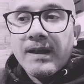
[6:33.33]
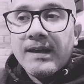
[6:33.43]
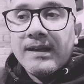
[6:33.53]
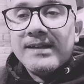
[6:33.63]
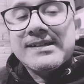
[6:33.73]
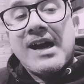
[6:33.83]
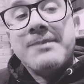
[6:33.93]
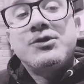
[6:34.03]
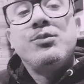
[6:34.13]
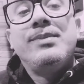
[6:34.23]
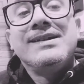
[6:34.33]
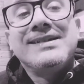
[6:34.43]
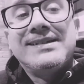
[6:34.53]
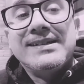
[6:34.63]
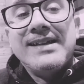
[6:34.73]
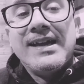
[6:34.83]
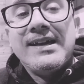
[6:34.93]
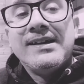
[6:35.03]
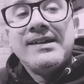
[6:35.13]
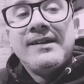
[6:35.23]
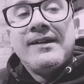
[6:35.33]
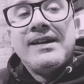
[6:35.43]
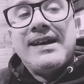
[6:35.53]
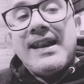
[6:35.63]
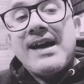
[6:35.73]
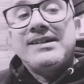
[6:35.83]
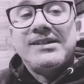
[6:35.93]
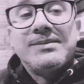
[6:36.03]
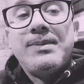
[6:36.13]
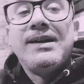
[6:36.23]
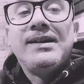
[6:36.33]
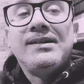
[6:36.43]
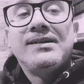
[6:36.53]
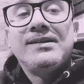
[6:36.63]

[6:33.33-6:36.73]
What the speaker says: is I'm too busy today not to spend